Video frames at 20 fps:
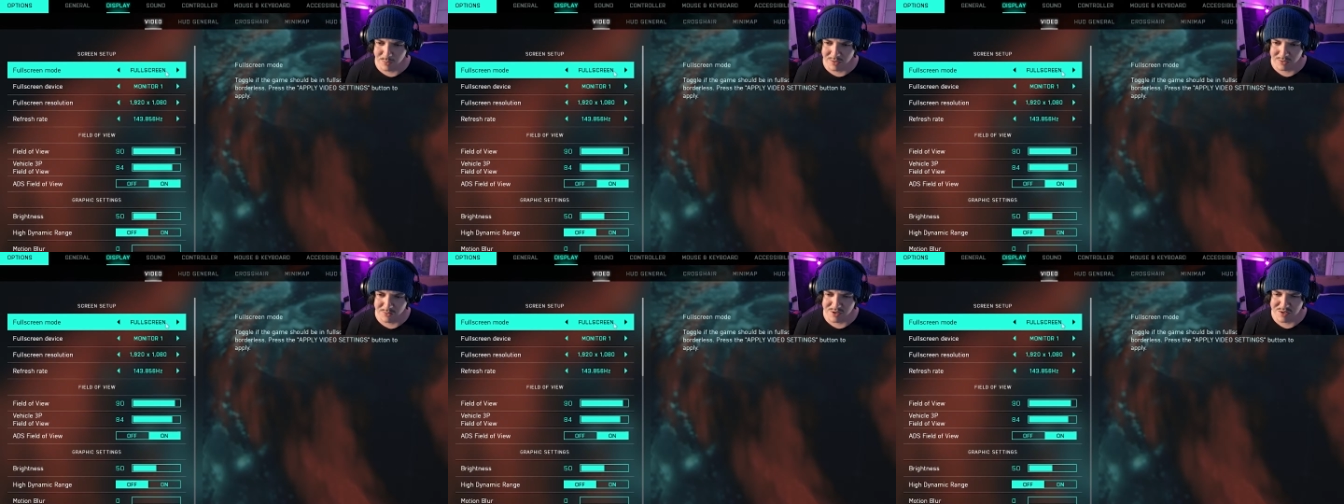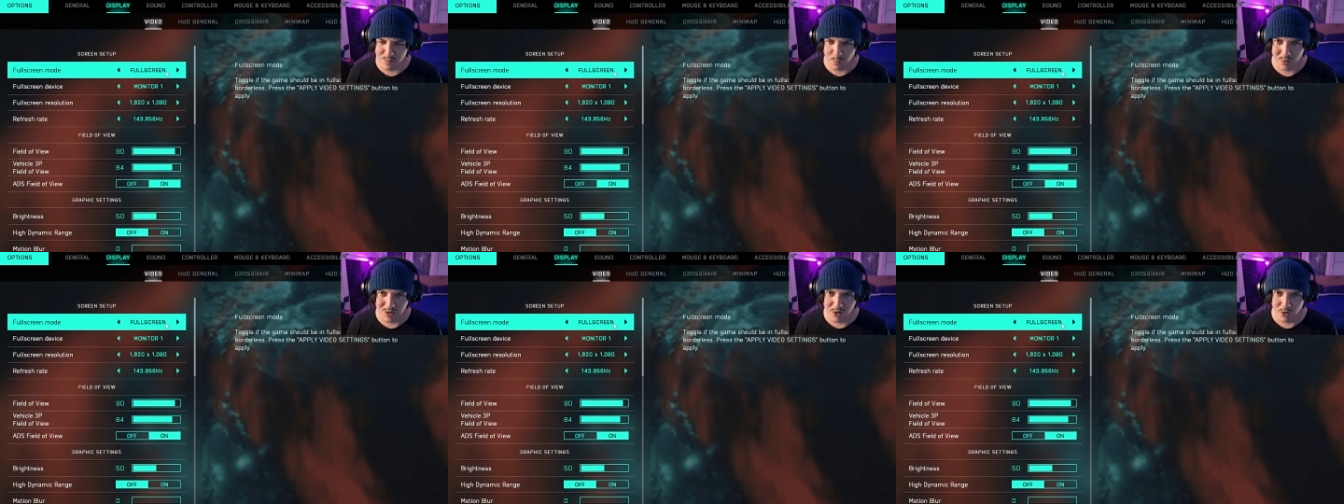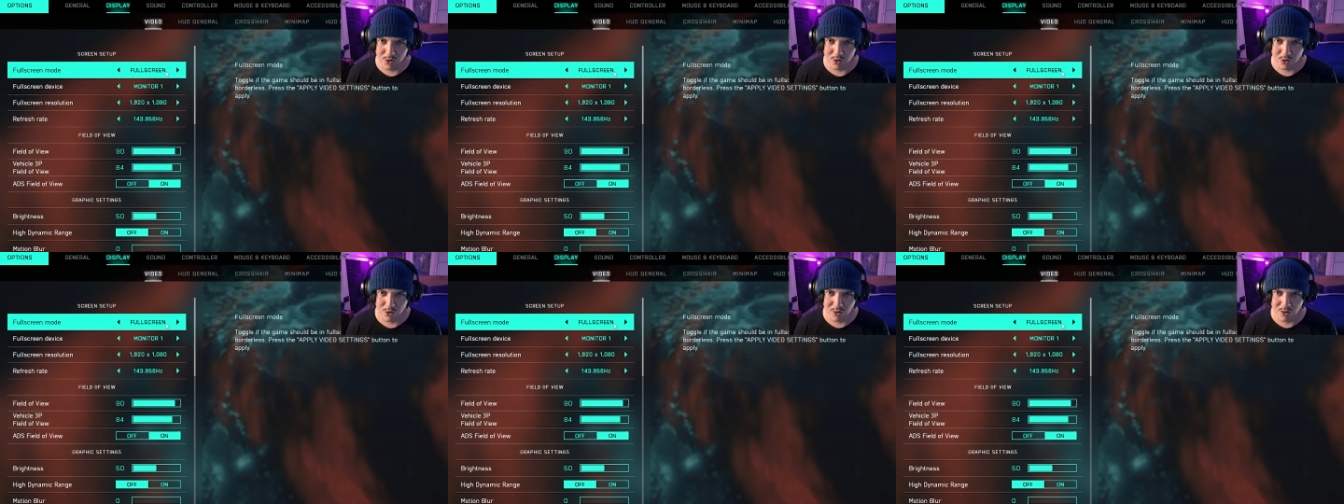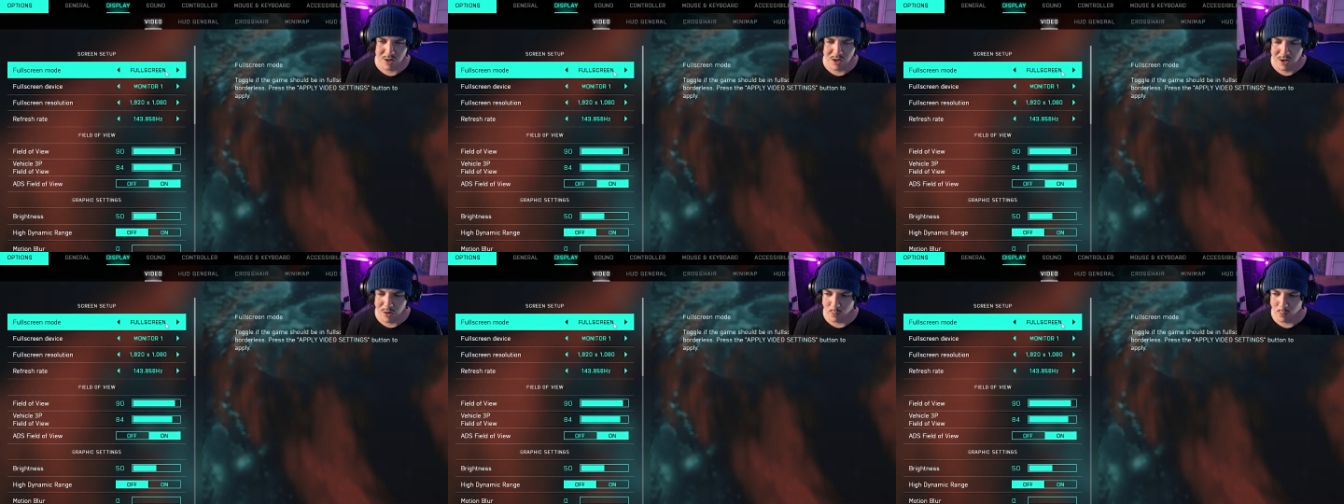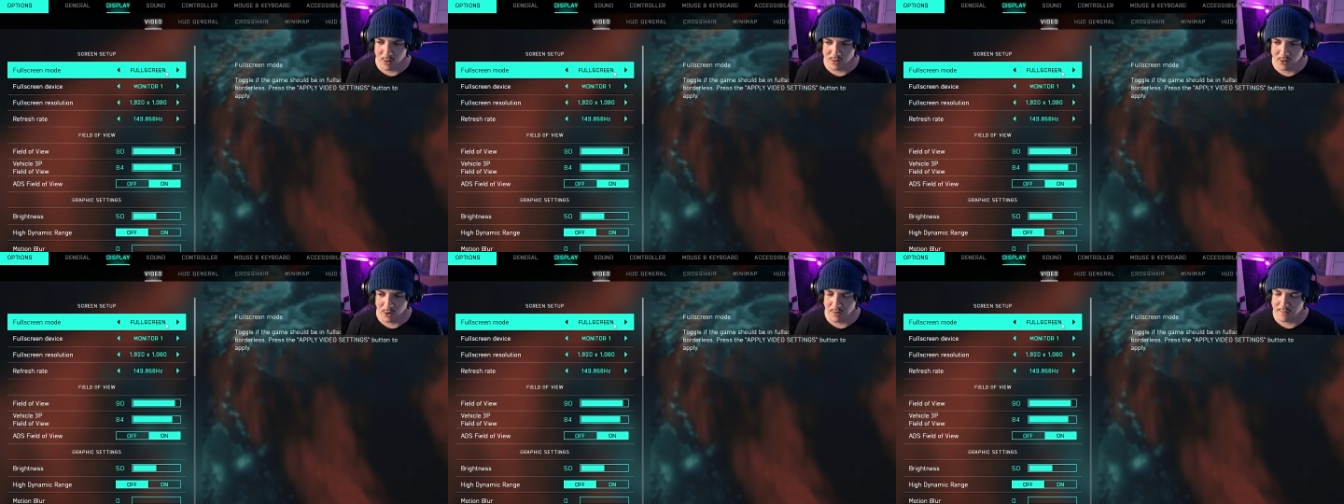whether it's windowed or
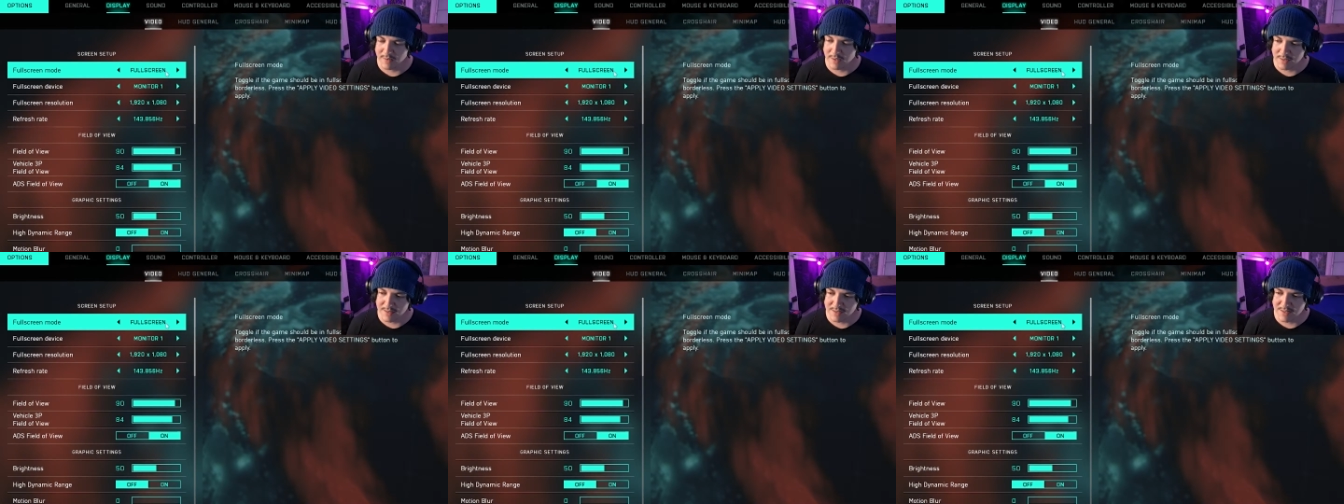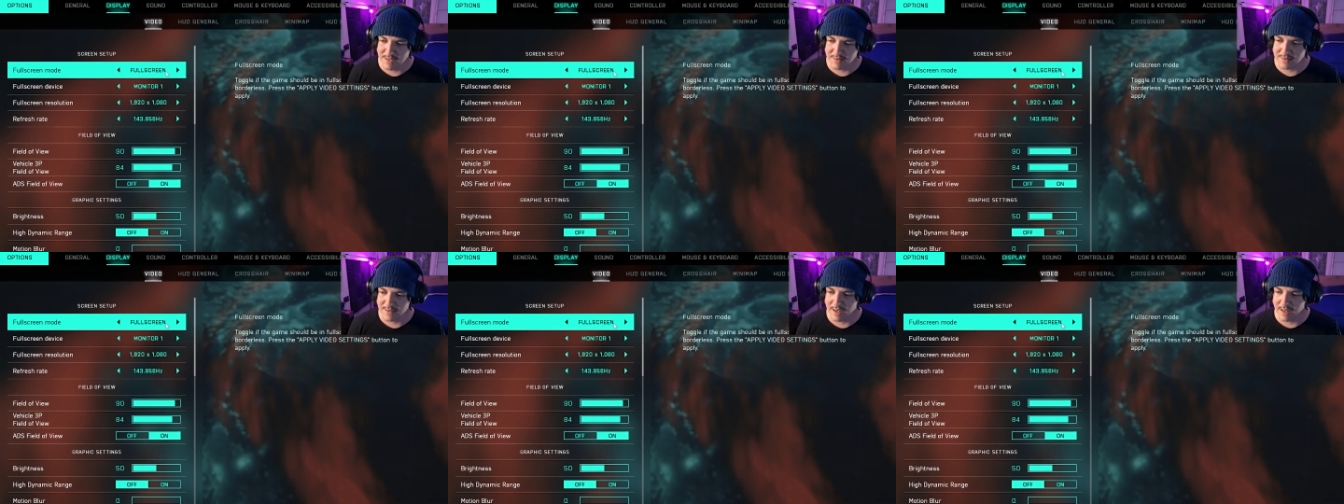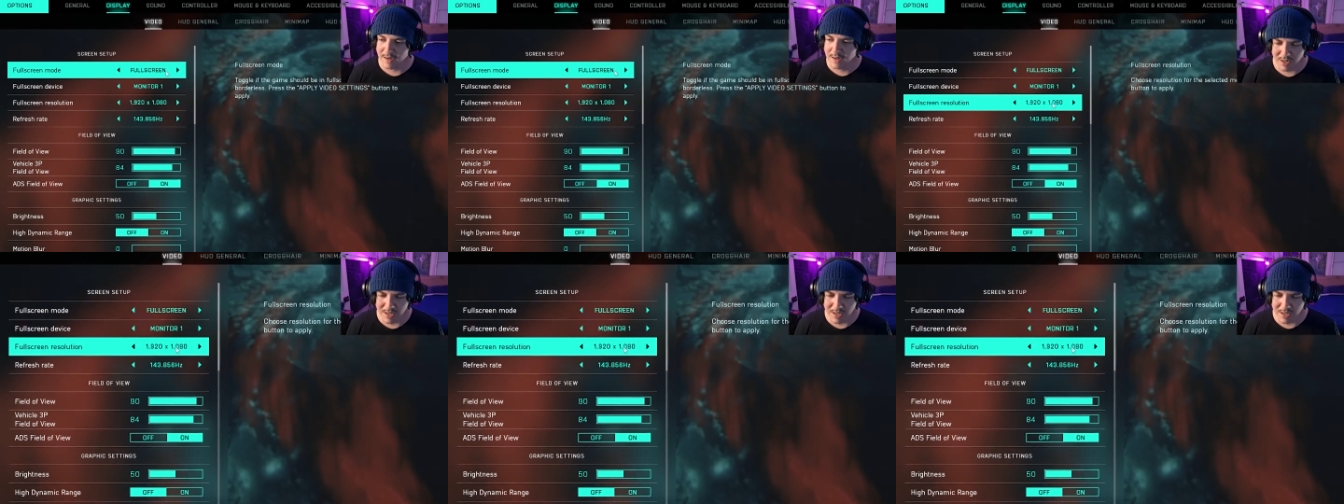whatnot, then set that.